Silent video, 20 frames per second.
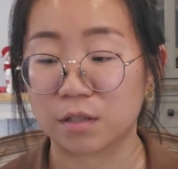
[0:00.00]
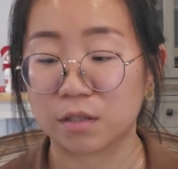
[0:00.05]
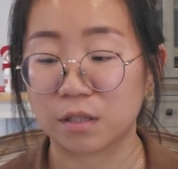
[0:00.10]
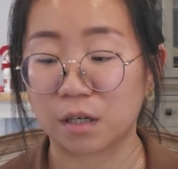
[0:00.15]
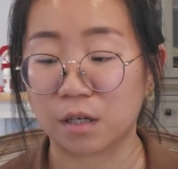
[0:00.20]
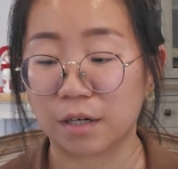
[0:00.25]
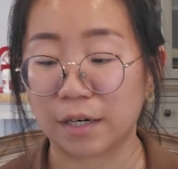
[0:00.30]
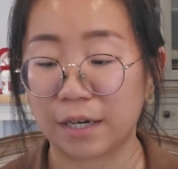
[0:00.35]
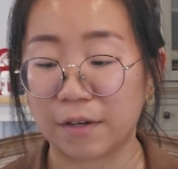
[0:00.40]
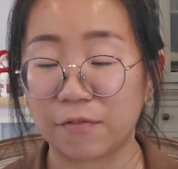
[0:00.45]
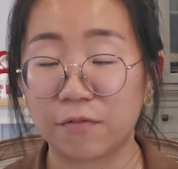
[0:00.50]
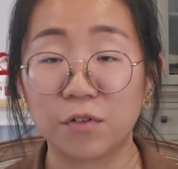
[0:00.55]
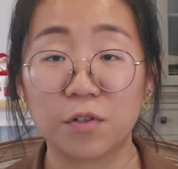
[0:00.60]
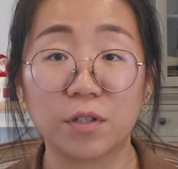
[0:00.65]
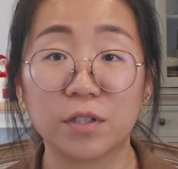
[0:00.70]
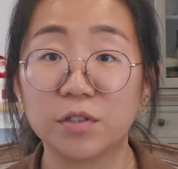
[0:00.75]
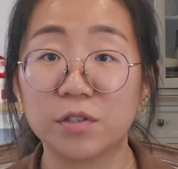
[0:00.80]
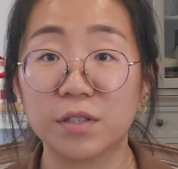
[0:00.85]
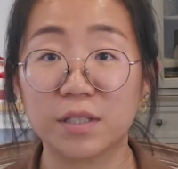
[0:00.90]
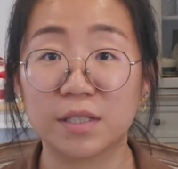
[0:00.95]
So if
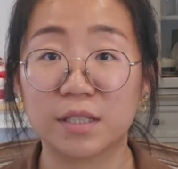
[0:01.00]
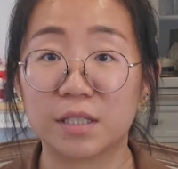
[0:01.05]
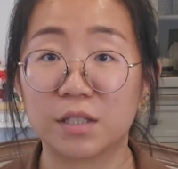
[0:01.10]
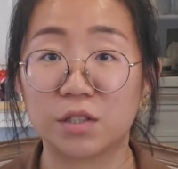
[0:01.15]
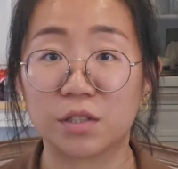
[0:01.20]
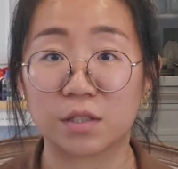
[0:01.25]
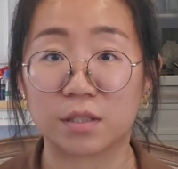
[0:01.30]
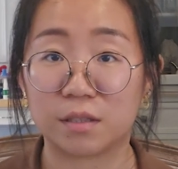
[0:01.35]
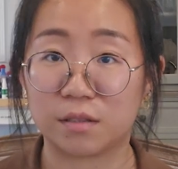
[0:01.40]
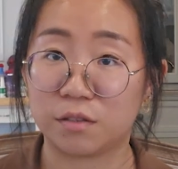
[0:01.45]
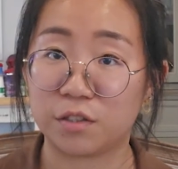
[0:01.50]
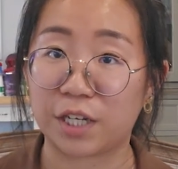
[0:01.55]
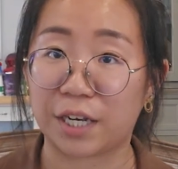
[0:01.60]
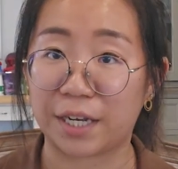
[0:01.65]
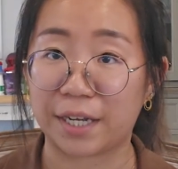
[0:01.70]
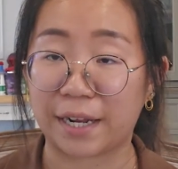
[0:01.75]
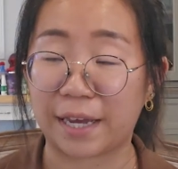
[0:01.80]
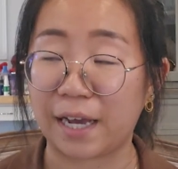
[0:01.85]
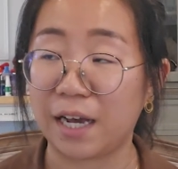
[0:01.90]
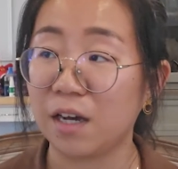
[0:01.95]
you're interested, just
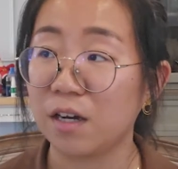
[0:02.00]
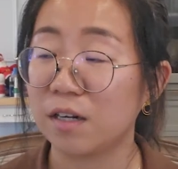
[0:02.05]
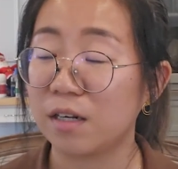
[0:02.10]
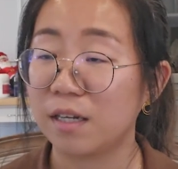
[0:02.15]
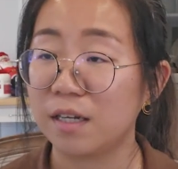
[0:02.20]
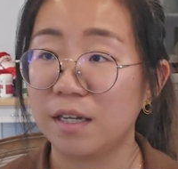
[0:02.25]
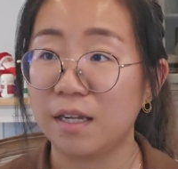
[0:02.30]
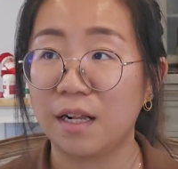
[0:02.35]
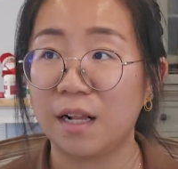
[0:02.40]
check it out.